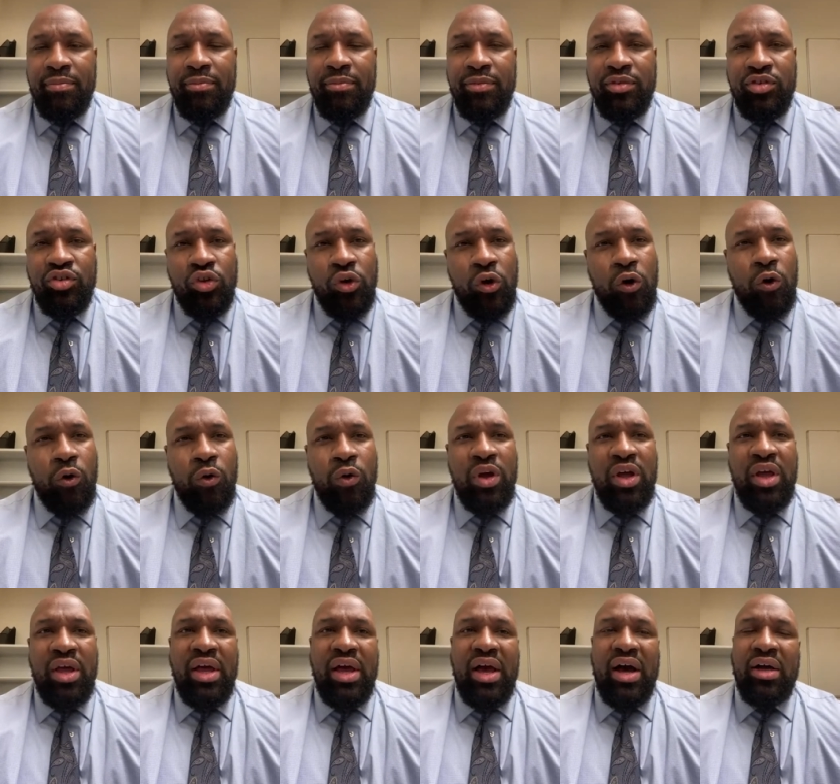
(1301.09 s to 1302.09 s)
So
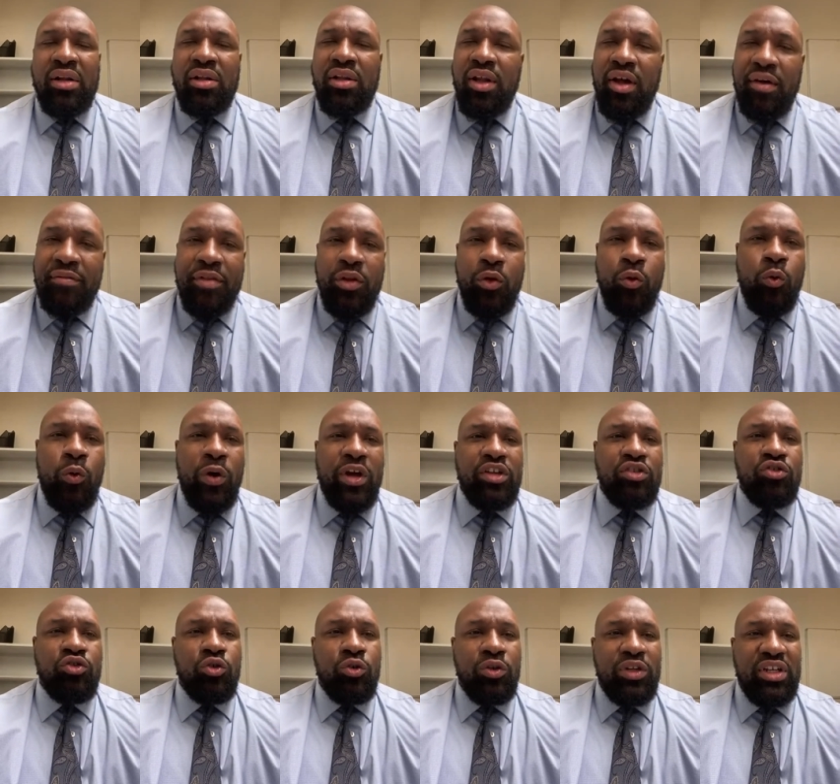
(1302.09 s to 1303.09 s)
I love the way
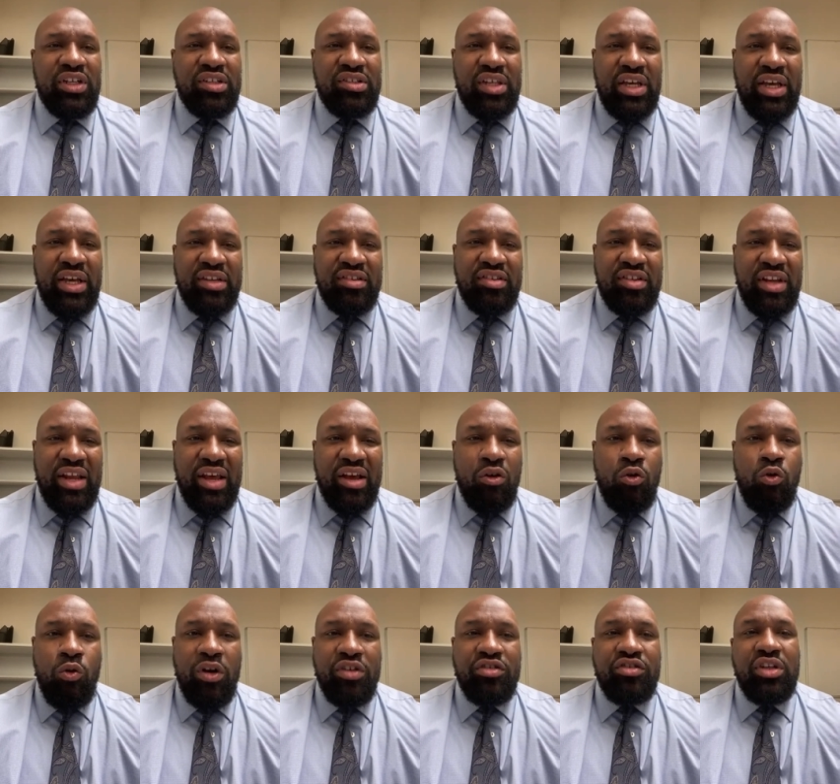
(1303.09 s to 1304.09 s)
Julius answered that
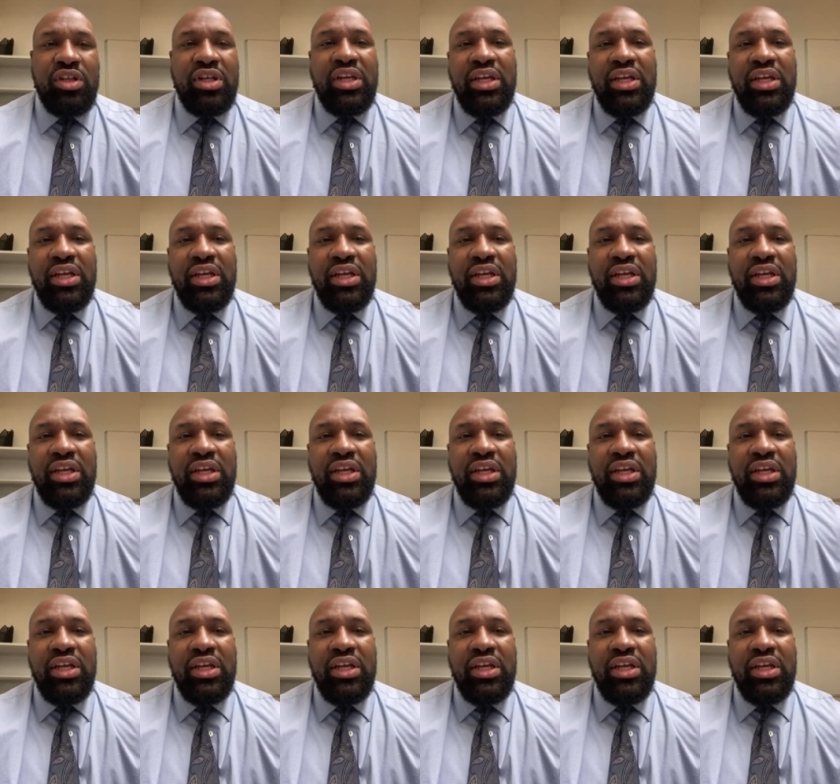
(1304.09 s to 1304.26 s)
question.